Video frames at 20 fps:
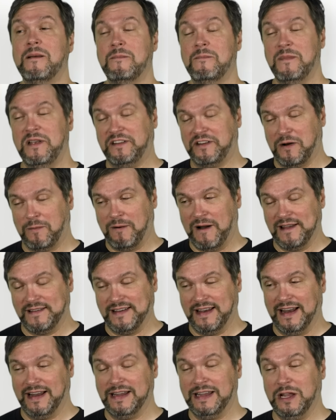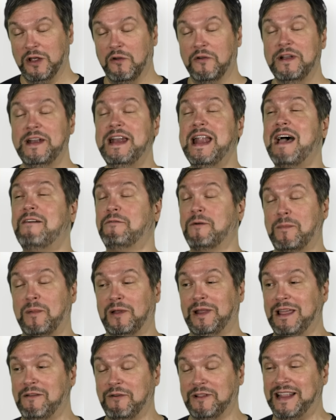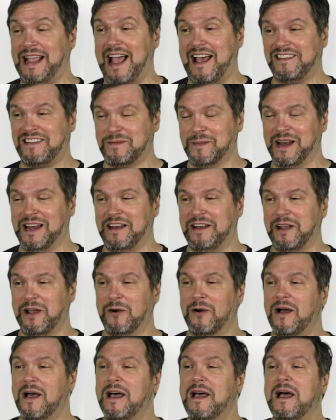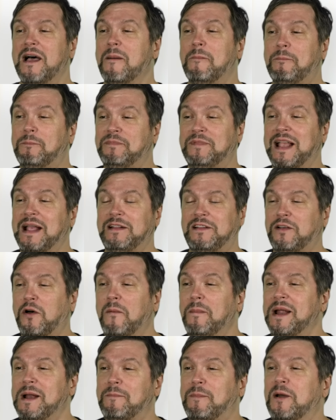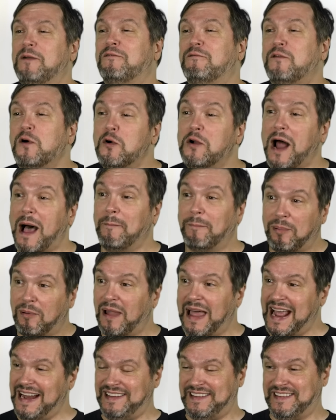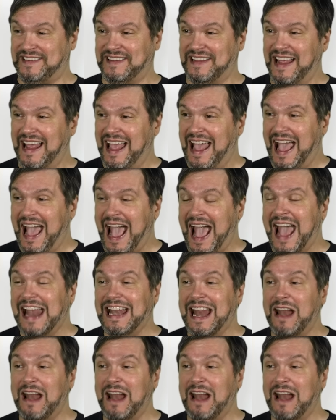Mr. President, you'll never believe what they asked me to do. They told me to put food on plates and